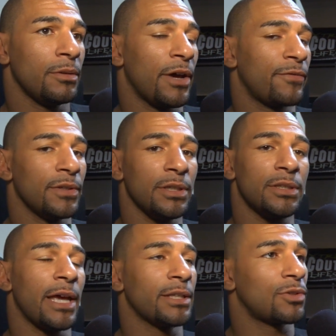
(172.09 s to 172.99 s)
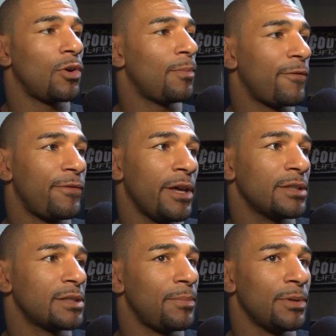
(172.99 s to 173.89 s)
Definitely thanks to all my
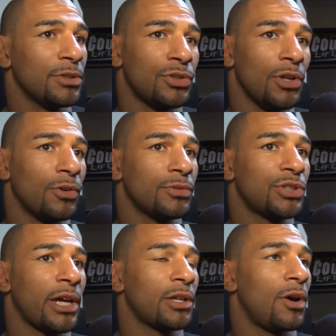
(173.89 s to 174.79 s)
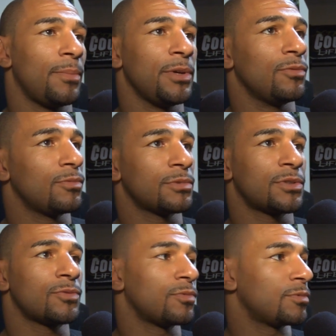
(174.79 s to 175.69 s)
fans that have been, you know, checking on me,
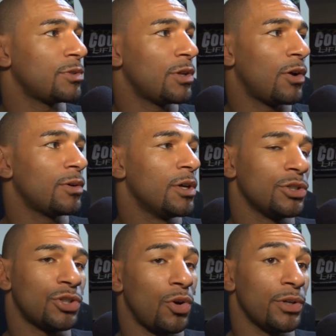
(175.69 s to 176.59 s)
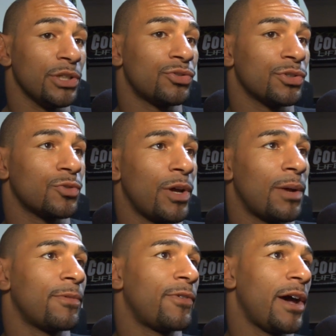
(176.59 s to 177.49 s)
you know, showing interest when
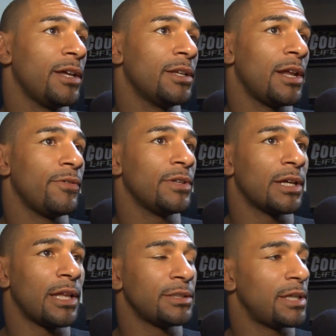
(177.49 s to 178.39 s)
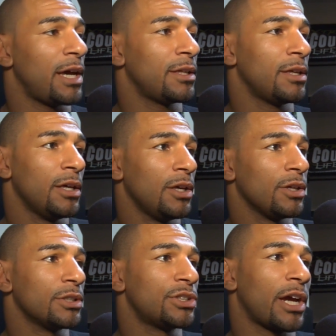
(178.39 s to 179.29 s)
I'm fighting and everything like that.
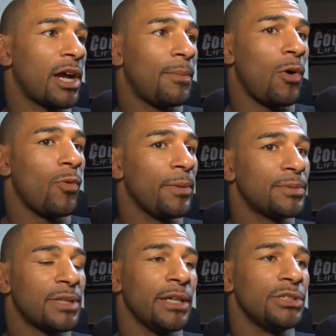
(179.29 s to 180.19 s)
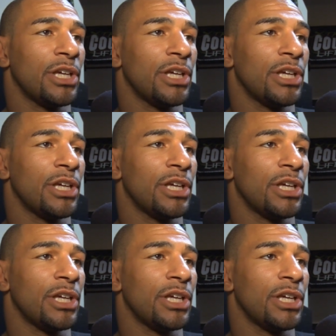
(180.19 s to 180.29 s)
You could check out my website,